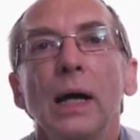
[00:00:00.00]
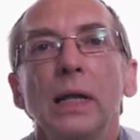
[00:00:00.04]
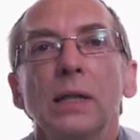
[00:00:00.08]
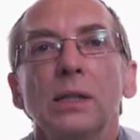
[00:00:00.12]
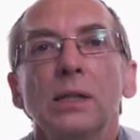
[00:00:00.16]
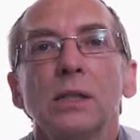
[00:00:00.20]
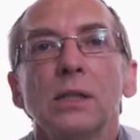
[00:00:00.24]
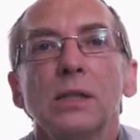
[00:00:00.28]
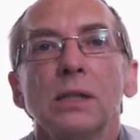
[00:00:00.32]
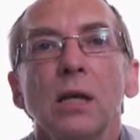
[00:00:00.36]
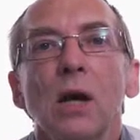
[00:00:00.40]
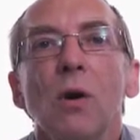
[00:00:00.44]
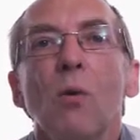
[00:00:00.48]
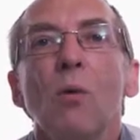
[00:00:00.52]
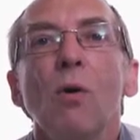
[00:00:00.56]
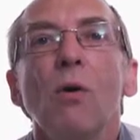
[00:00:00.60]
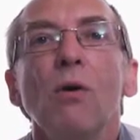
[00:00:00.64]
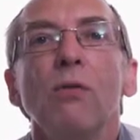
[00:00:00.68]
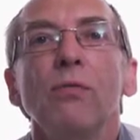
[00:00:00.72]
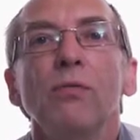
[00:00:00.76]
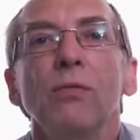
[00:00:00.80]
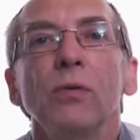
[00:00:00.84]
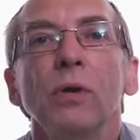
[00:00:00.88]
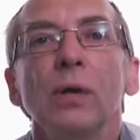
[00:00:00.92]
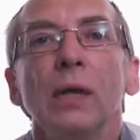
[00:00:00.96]
so
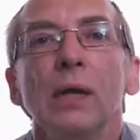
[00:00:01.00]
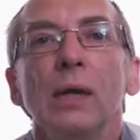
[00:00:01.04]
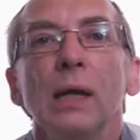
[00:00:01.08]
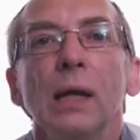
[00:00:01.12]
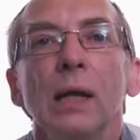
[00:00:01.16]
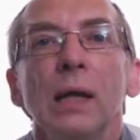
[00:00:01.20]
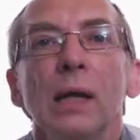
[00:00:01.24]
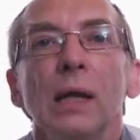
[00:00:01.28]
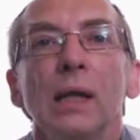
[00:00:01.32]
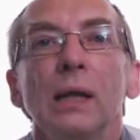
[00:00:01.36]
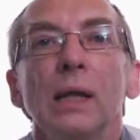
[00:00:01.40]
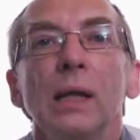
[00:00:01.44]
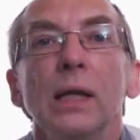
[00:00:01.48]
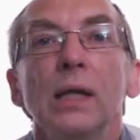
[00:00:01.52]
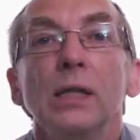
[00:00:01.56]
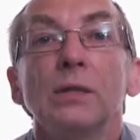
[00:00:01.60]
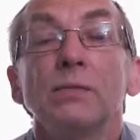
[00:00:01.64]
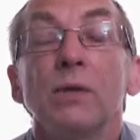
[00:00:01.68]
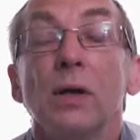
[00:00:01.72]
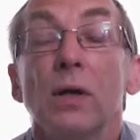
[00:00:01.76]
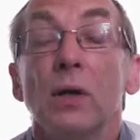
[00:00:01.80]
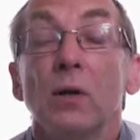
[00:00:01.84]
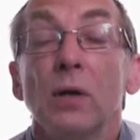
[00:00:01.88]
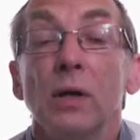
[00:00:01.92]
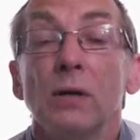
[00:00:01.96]
often in these
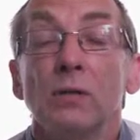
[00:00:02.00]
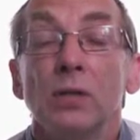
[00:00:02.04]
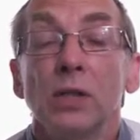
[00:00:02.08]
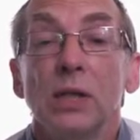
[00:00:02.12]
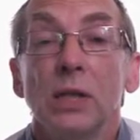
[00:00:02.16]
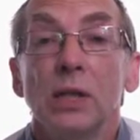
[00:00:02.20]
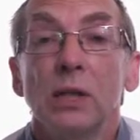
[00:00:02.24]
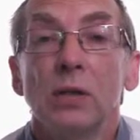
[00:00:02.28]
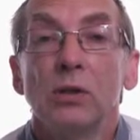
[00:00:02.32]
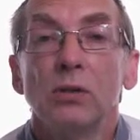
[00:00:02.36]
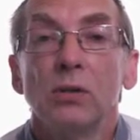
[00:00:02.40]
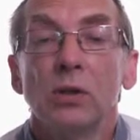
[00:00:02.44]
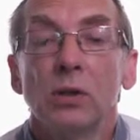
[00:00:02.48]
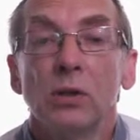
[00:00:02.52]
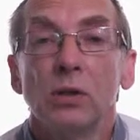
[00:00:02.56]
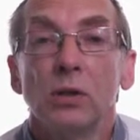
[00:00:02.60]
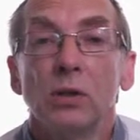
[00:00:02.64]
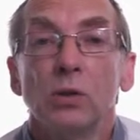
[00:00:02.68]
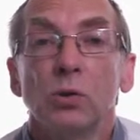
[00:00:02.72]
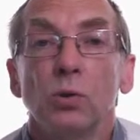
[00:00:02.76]
photographs deconstructed,